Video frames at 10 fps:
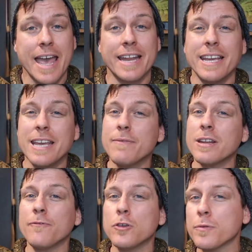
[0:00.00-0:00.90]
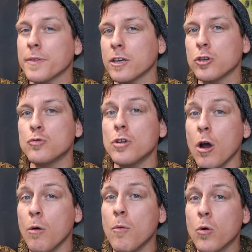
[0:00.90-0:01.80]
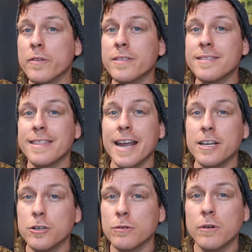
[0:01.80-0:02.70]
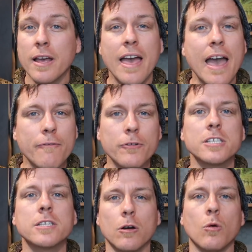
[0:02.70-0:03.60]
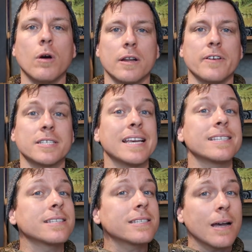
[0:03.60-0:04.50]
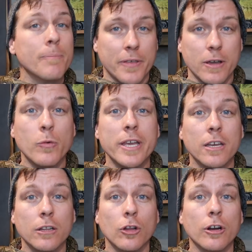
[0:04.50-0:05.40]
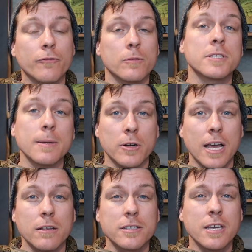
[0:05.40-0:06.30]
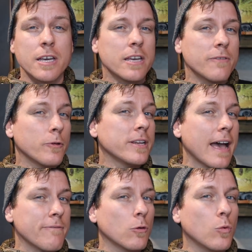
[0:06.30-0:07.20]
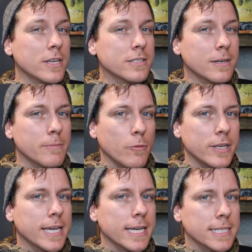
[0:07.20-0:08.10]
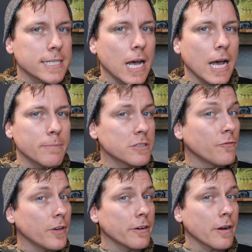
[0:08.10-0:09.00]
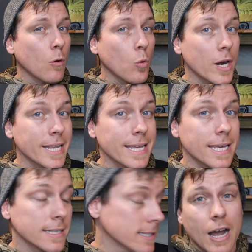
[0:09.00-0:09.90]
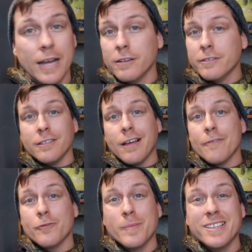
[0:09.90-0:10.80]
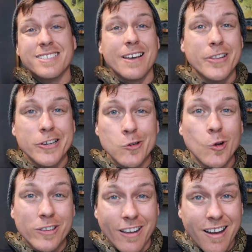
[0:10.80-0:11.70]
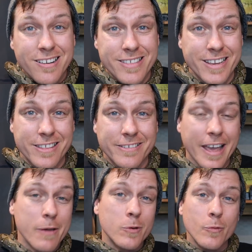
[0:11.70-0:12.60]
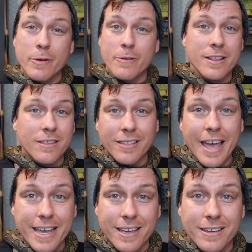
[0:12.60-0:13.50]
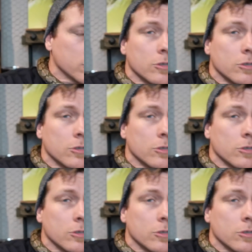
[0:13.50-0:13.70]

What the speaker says: And even if you think you know more than they do, every single one of us has something we can learn from someone else if we have the wisdom and we take the time to figure out what it is. I learned a lot from my 7-year-old daughter the other day when we were at the lake.